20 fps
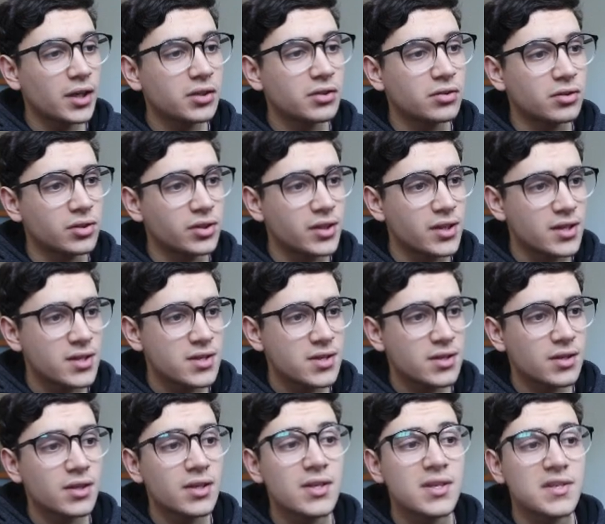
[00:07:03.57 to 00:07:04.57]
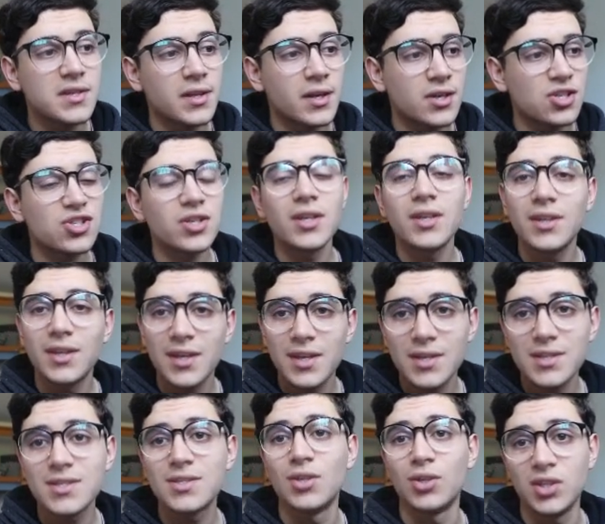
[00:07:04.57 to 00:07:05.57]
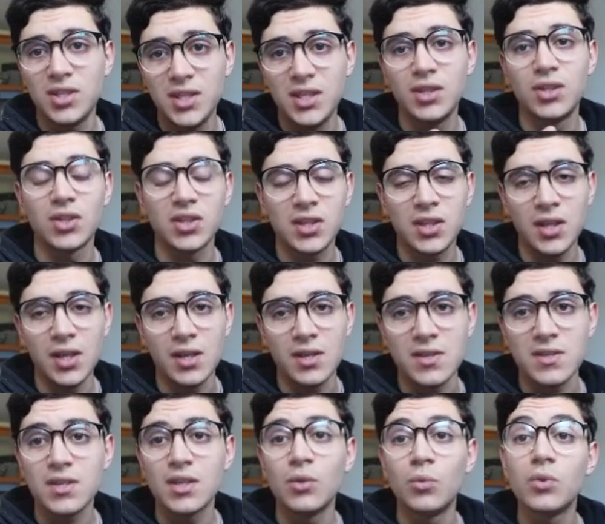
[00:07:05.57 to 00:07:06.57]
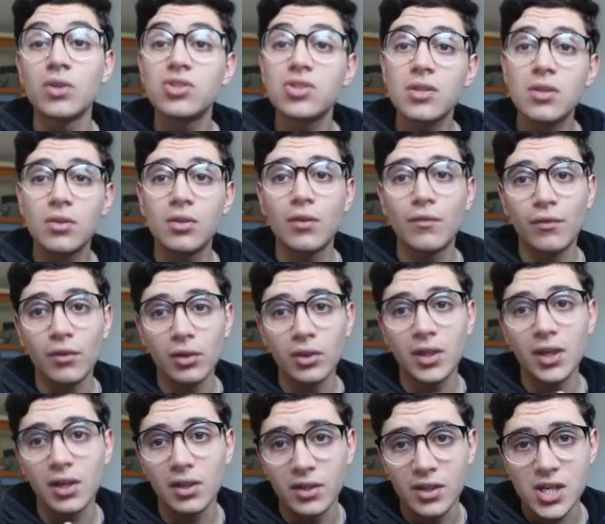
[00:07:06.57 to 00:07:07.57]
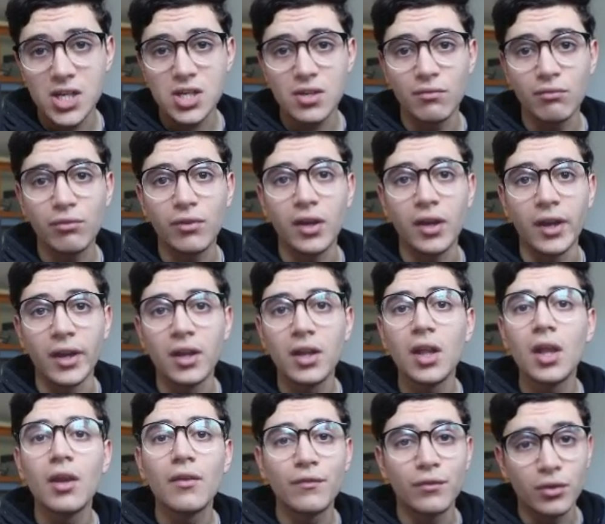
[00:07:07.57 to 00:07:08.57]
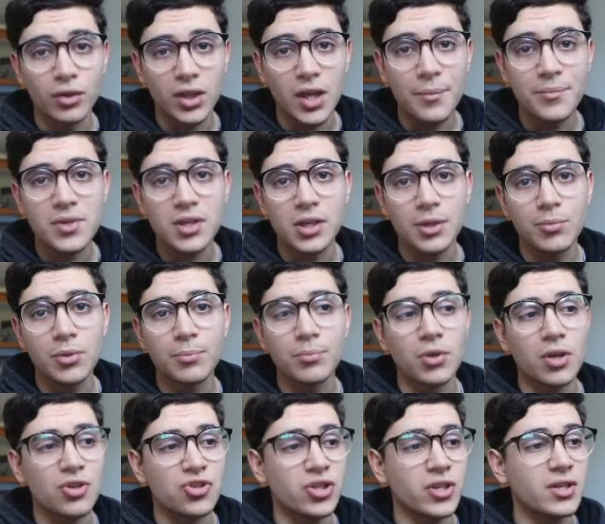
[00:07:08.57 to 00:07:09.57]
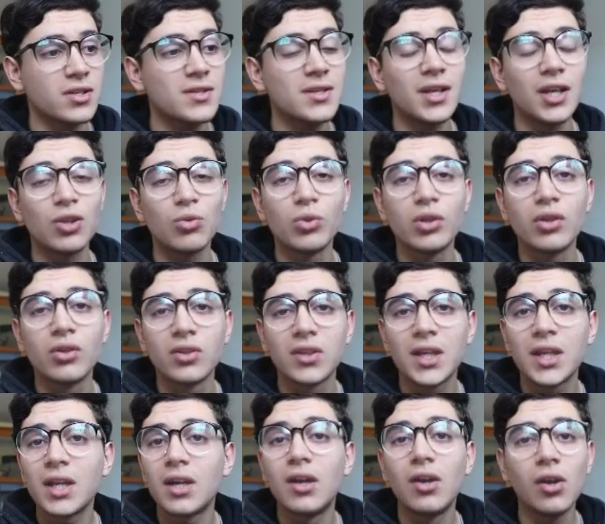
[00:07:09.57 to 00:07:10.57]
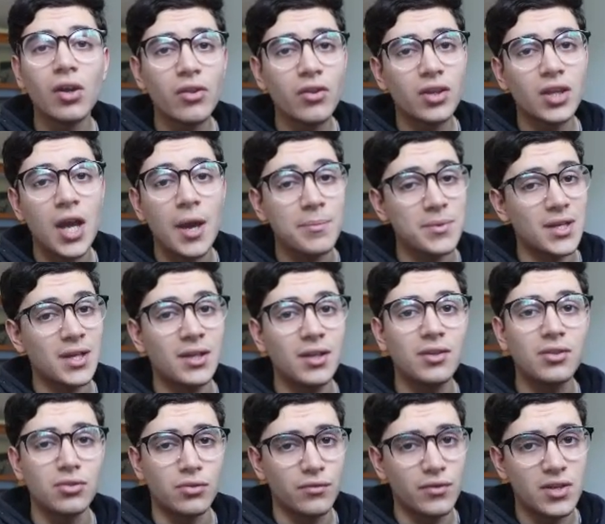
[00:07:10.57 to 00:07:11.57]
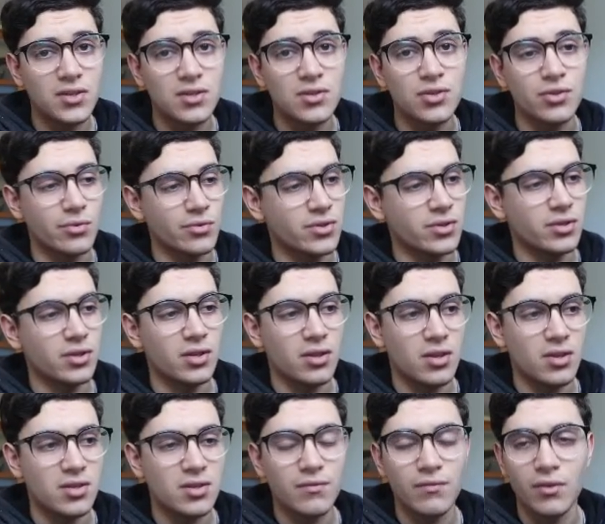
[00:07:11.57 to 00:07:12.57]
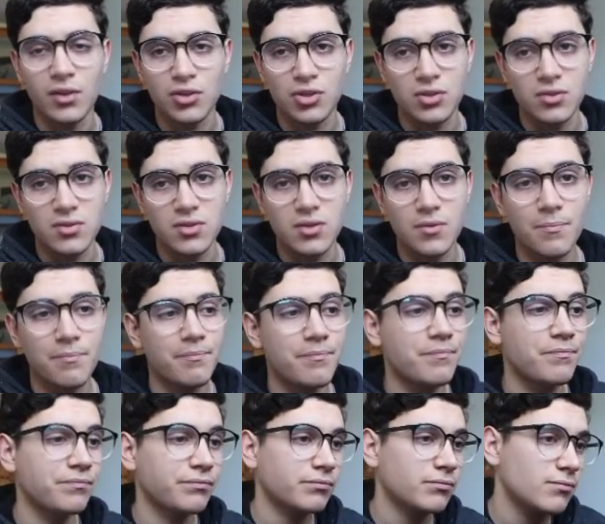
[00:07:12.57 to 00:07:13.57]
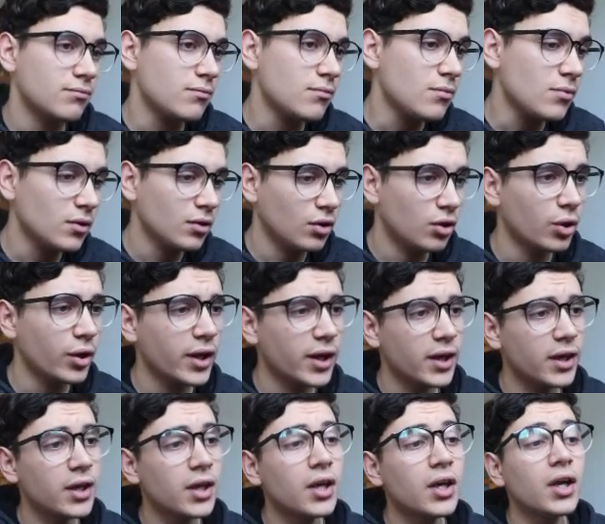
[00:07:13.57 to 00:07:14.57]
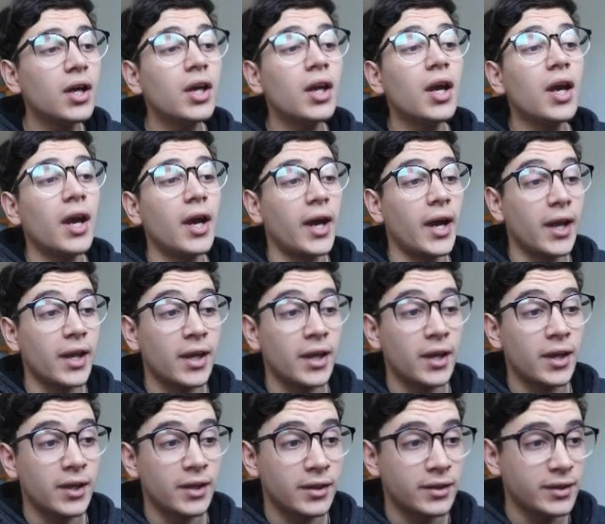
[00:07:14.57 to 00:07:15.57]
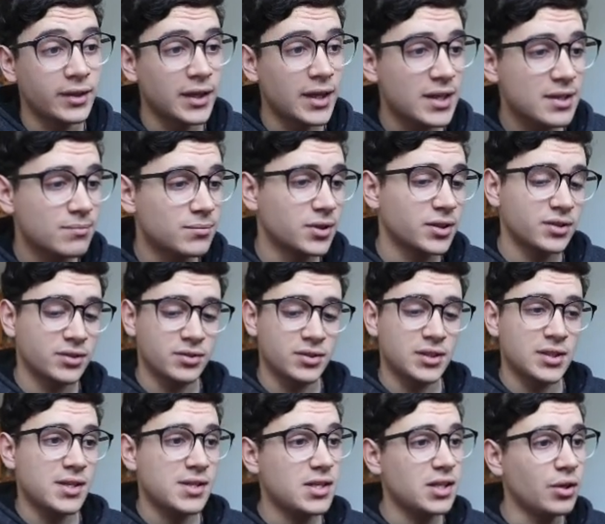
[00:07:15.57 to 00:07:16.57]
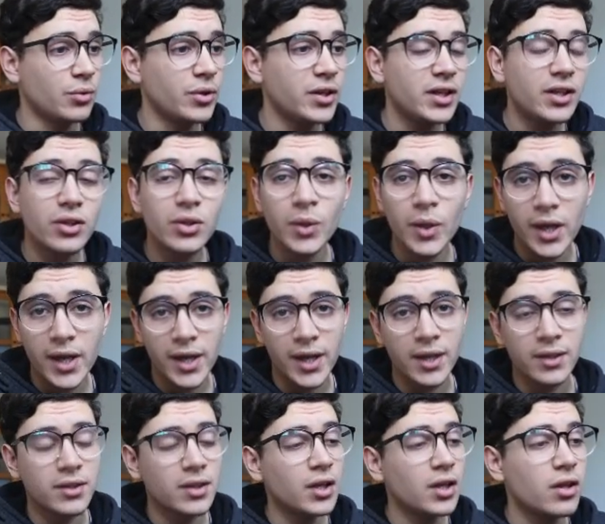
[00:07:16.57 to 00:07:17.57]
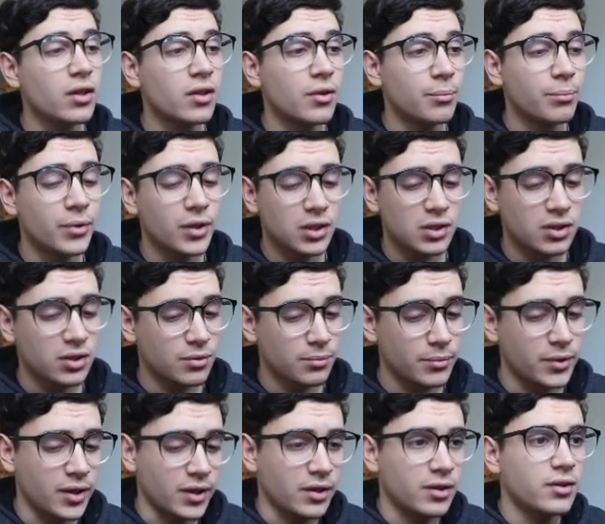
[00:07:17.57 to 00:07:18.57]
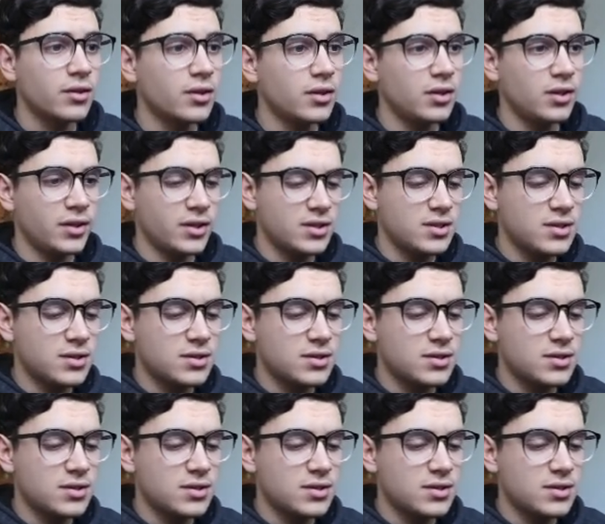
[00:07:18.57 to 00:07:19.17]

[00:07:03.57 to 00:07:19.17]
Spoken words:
under dist/index.d.ts, which is the default declaration file for TypeScript projects. It will contain all the types and interfaces used in these functions. Okay, and last but not lastly, we need to add the build command. Let's